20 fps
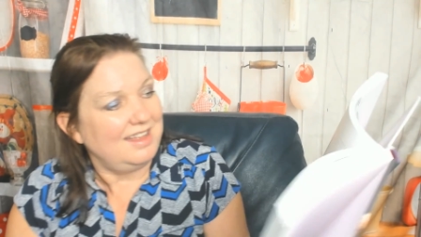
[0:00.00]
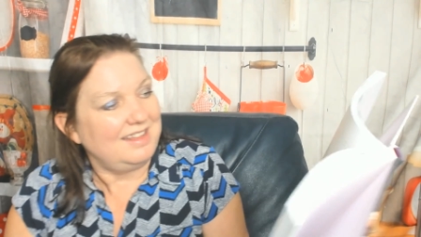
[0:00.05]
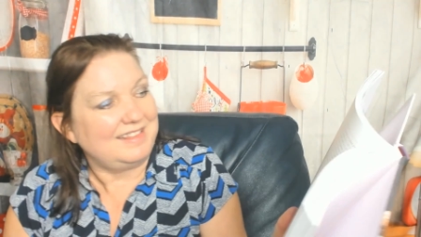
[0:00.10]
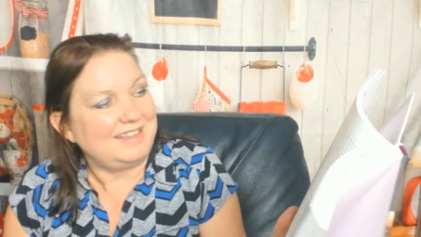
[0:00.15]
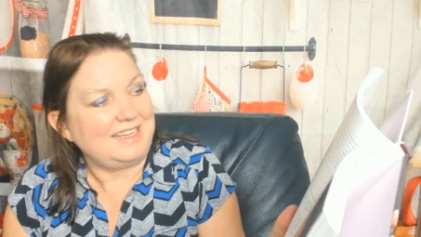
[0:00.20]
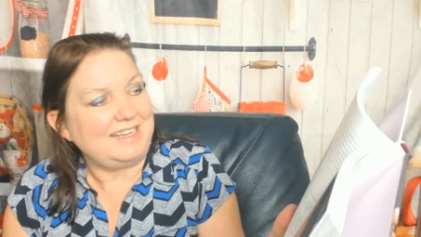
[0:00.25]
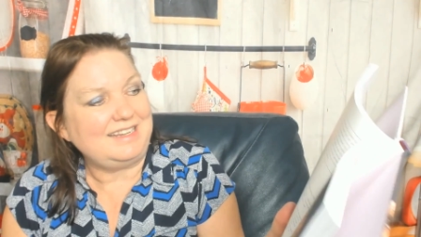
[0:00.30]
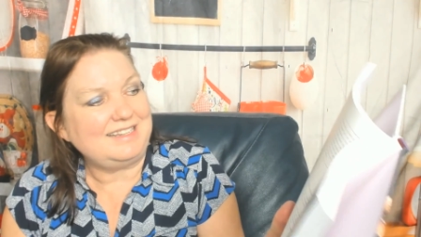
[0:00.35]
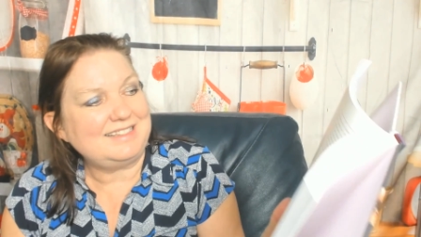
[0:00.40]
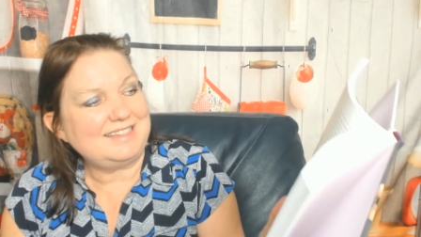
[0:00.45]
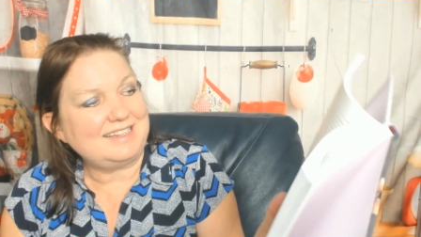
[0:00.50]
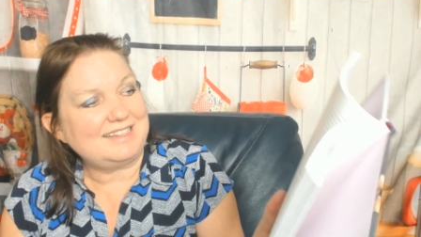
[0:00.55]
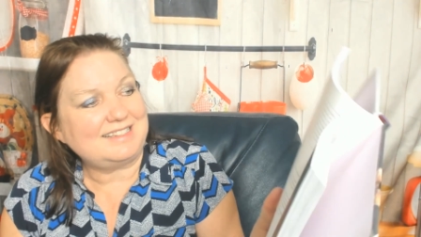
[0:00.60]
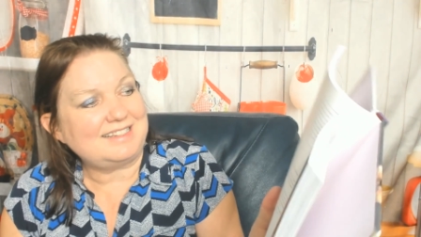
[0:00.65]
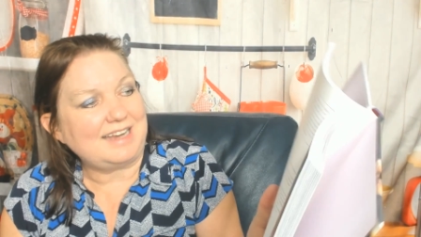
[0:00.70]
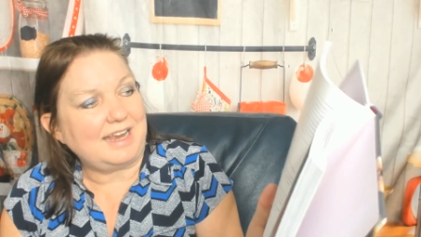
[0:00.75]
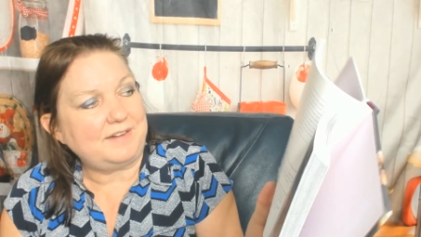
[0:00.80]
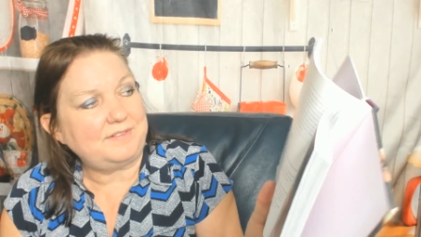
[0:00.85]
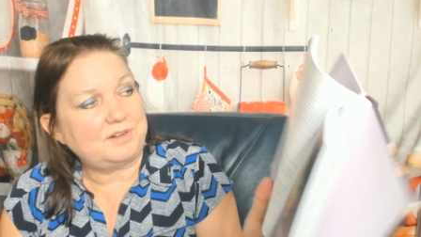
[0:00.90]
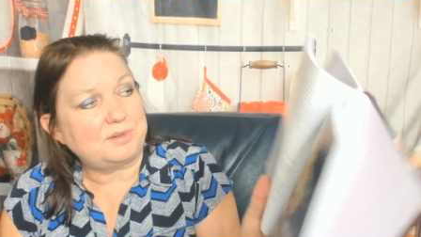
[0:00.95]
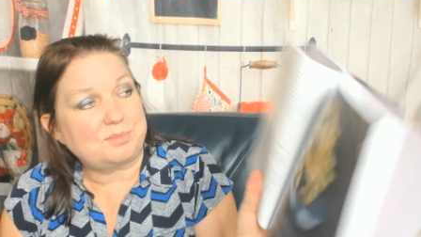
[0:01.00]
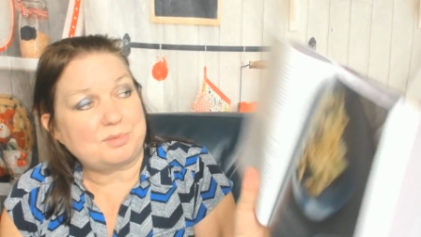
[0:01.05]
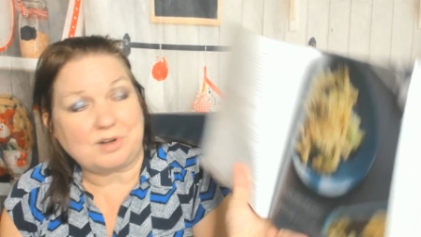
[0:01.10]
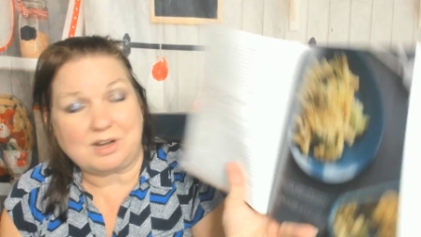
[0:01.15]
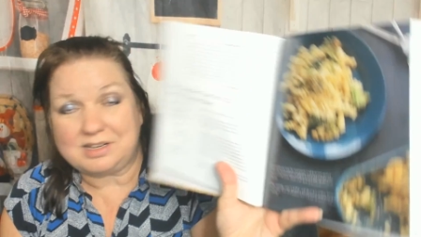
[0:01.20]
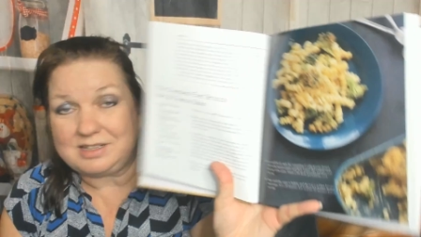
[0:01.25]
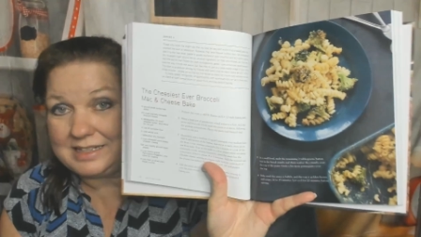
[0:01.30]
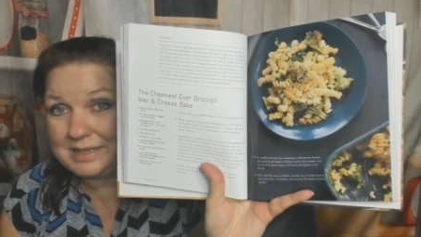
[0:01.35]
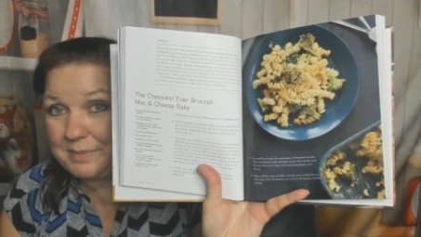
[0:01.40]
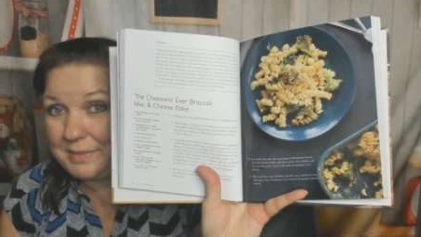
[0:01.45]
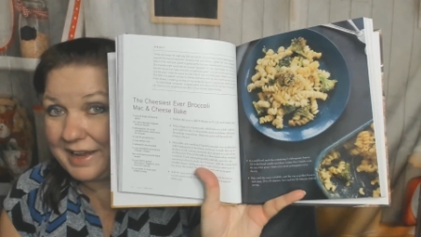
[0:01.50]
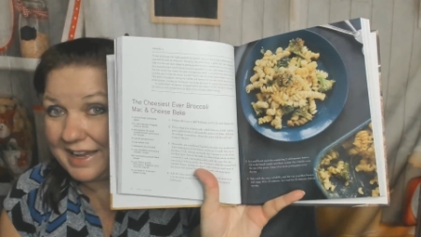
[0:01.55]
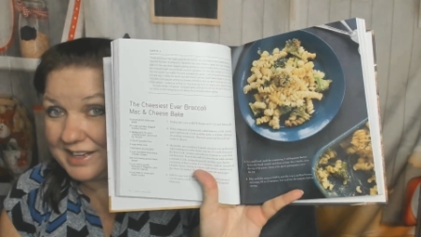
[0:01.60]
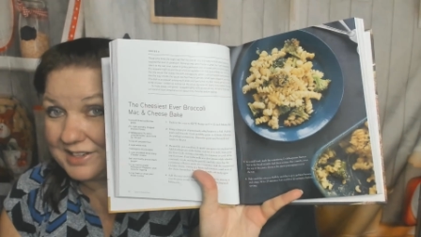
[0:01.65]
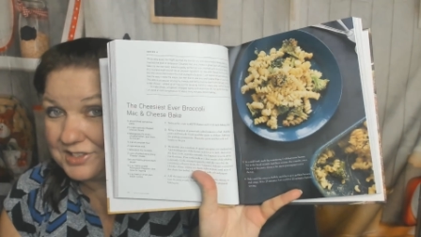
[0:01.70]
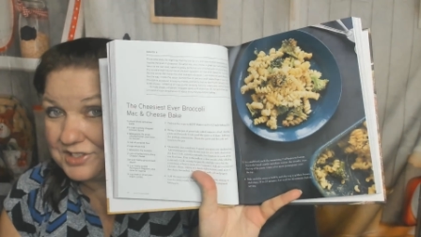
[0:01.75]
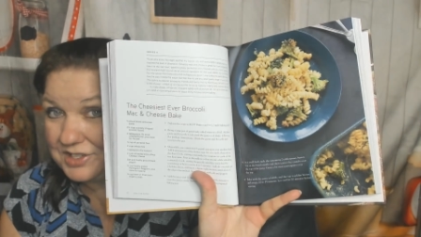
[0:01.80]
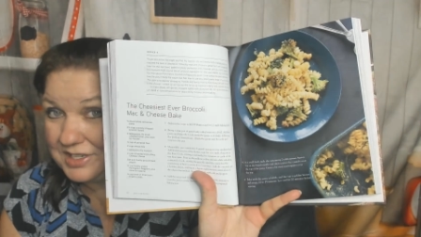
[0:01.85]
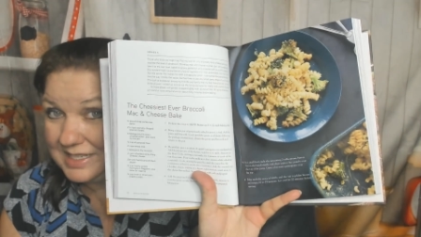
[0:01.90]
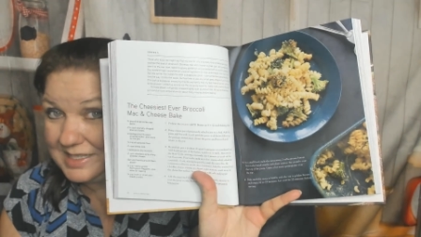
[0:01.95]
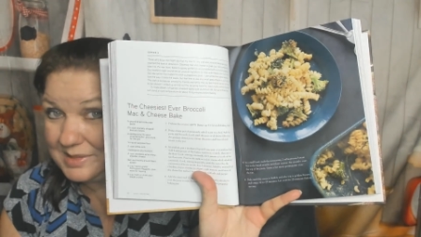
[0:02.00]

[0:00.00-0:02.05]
the easiest ever broccoli mac and cheese